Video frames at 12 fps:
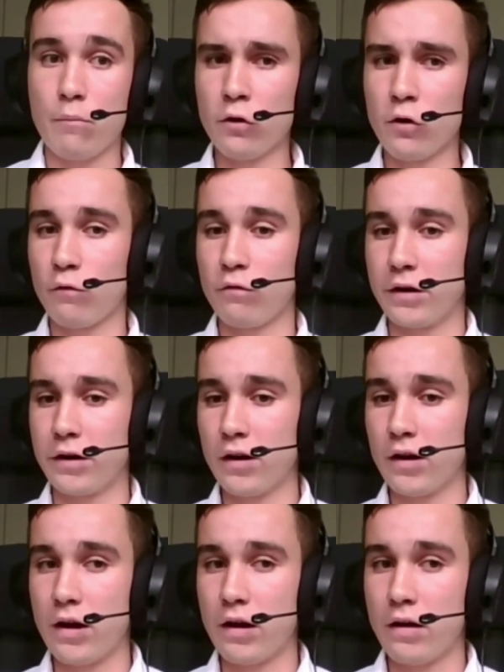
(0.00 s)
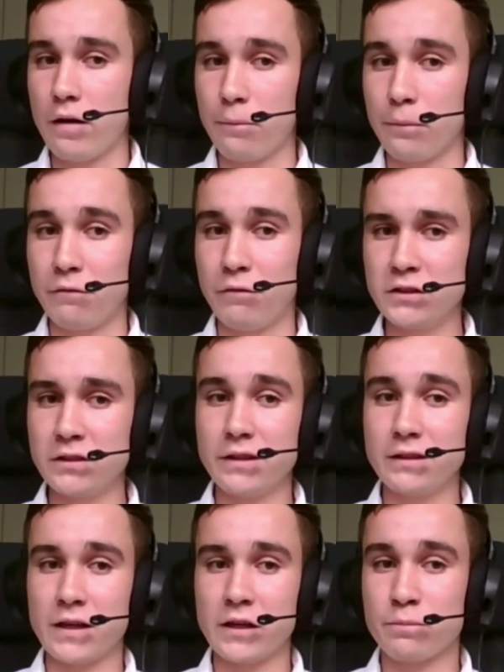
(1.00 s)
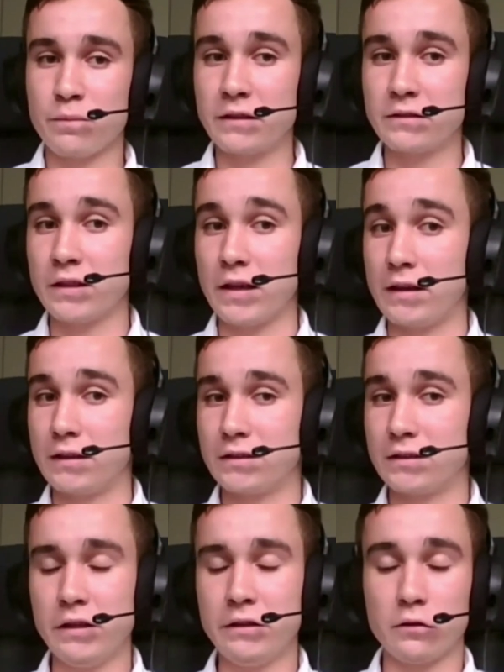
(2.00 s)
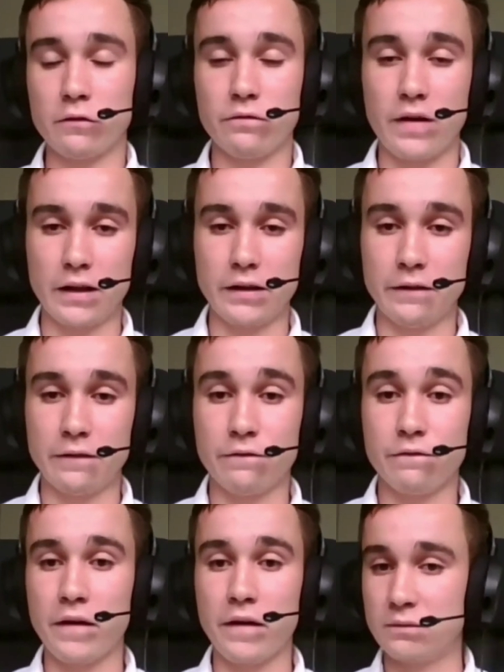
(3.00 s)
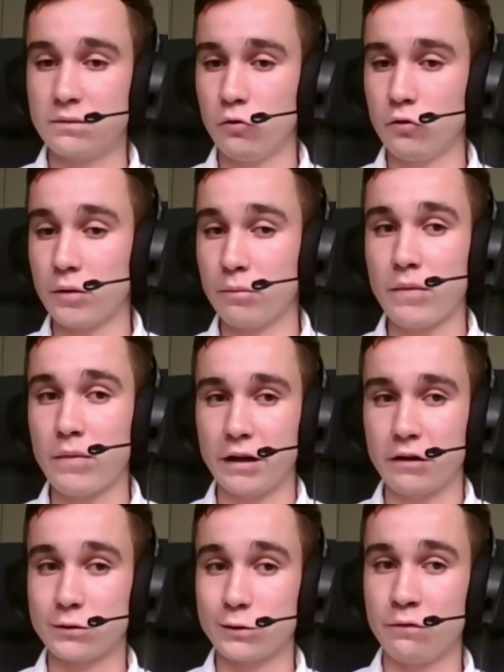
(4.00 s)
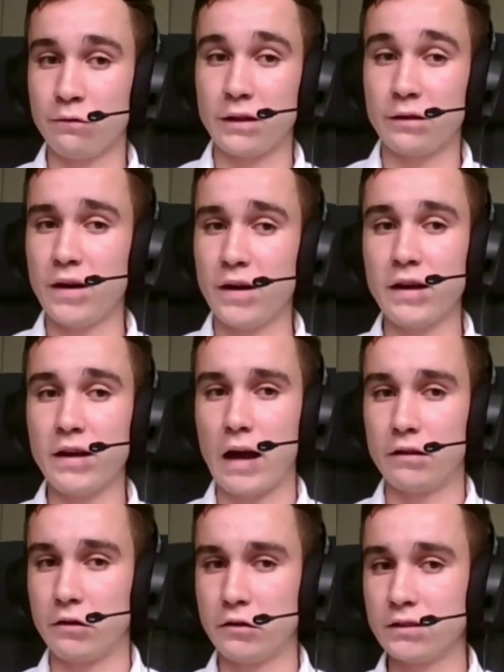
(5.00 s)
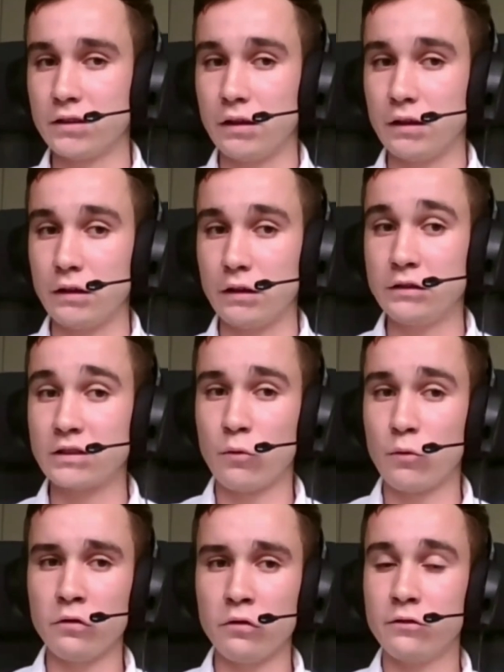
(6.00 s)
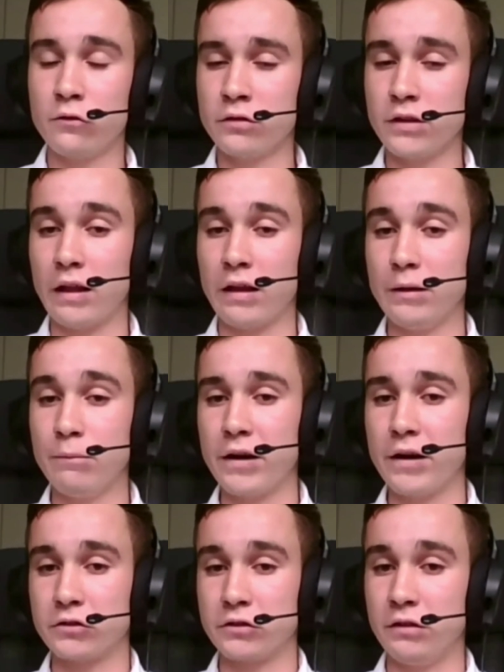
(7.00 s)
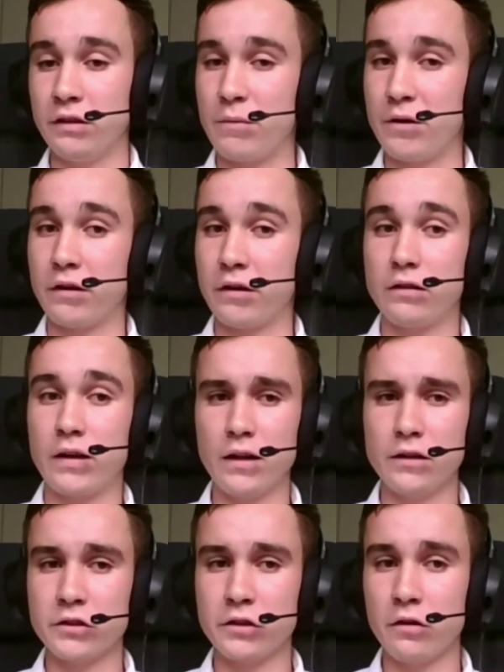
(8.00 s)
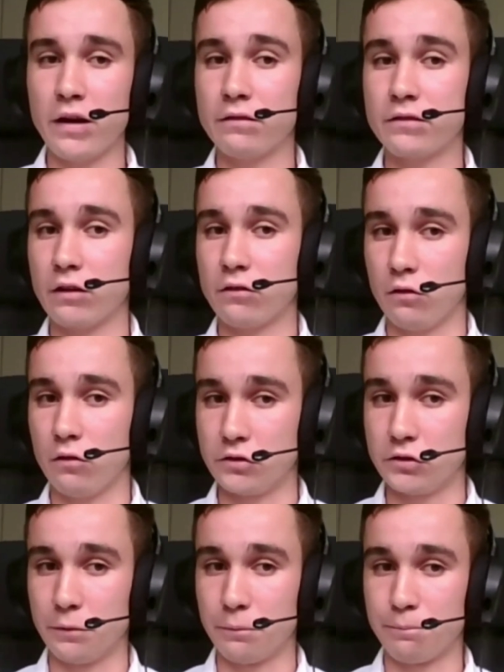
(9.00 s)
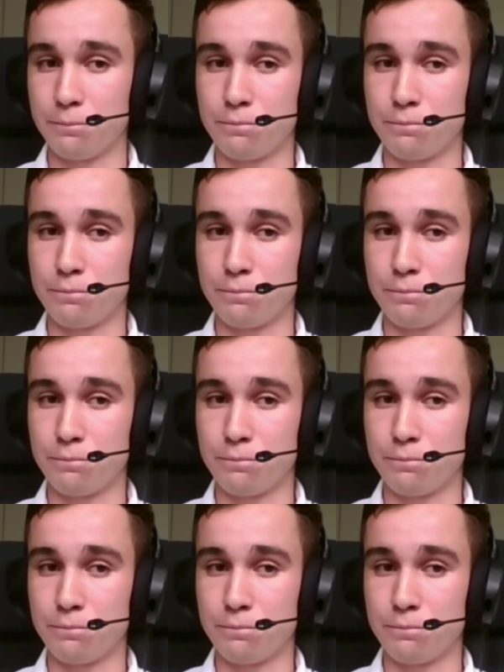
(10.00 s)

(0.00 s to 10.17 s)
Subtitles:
Moreover, visiting such places as Silicon Valley, Facebook, Microsoft, and many others is more than total immersion in American culture and technology.